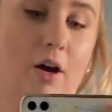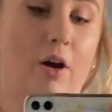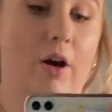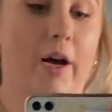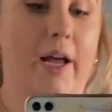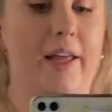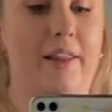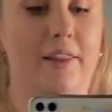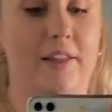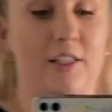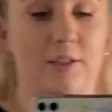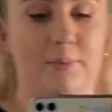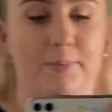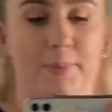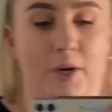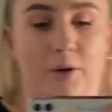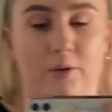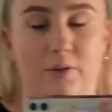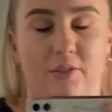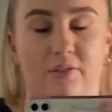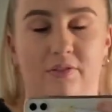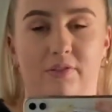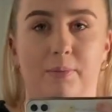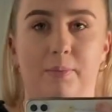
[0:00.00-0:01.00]
and this belt
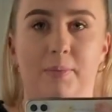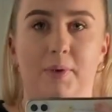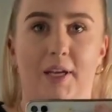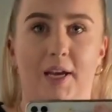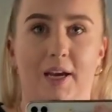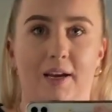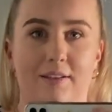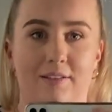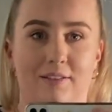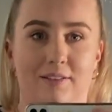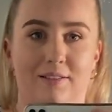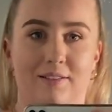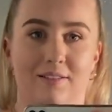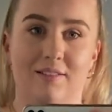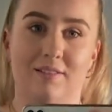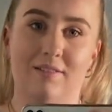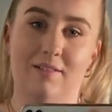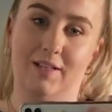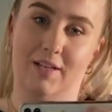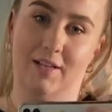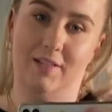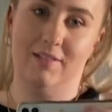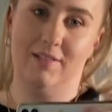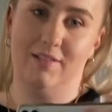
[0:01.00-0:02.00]
is from Guess.
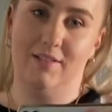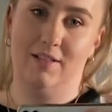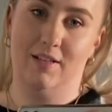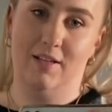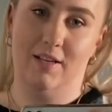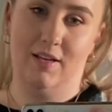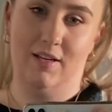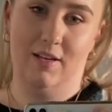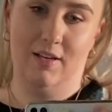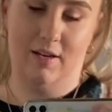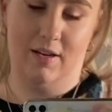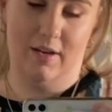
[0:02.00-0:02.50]
That's the